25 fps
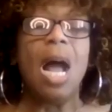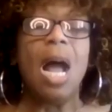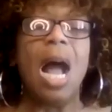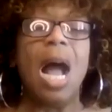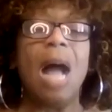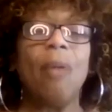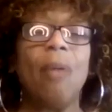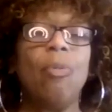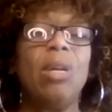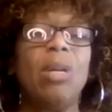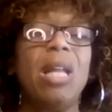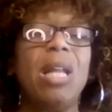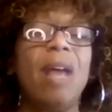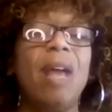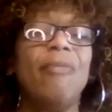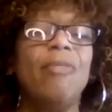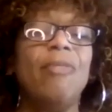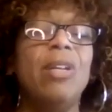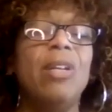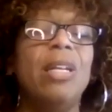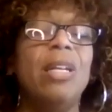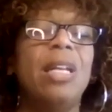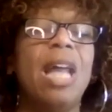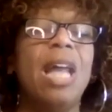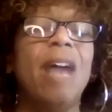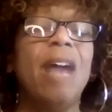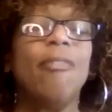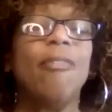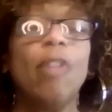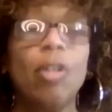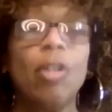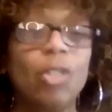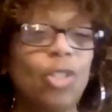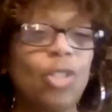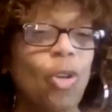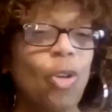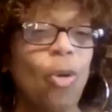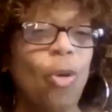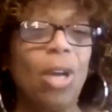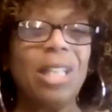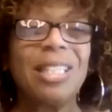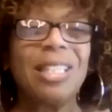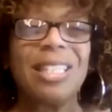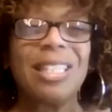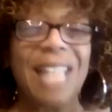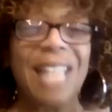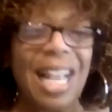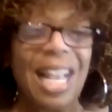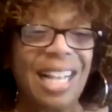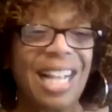I would have never taught
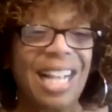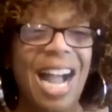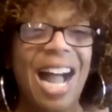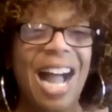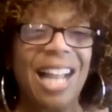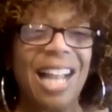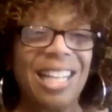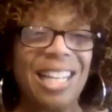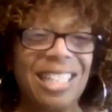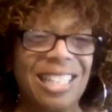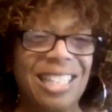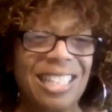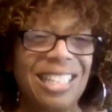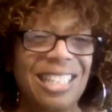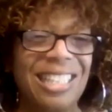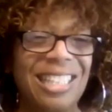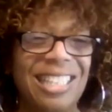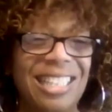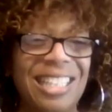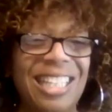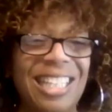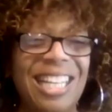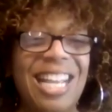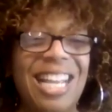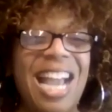psychology.